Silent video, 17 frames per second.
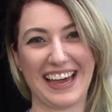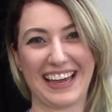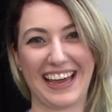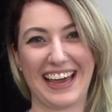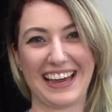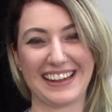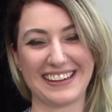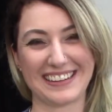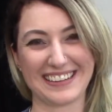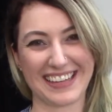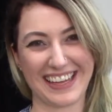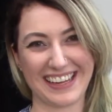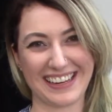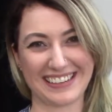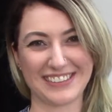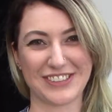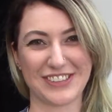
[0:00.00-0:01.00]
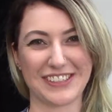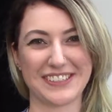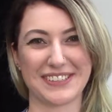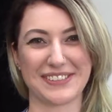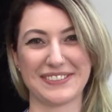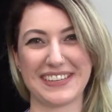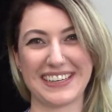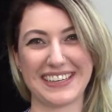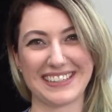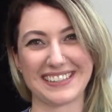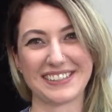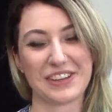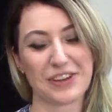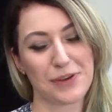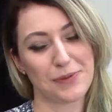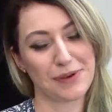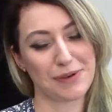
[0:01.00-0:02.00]
I had a little kid introduce me,
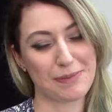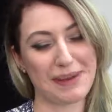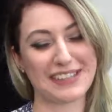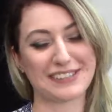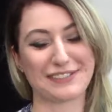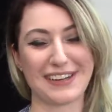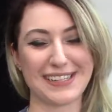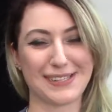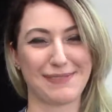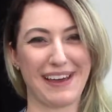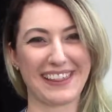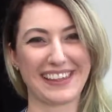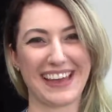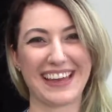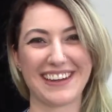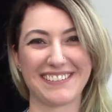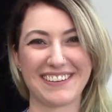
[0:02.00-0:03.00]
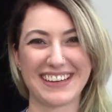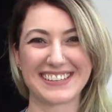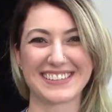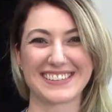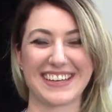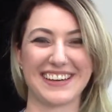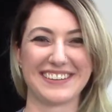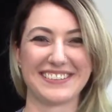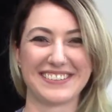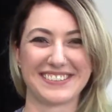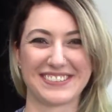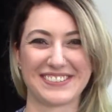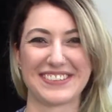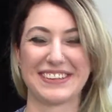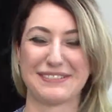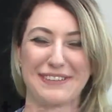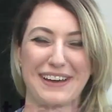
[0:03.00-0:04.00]
and we were best friends by the end of it, so it
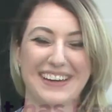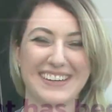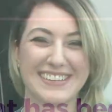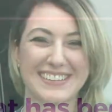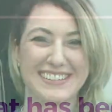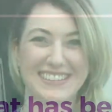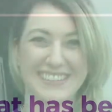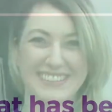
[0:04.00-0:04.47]
was really fun.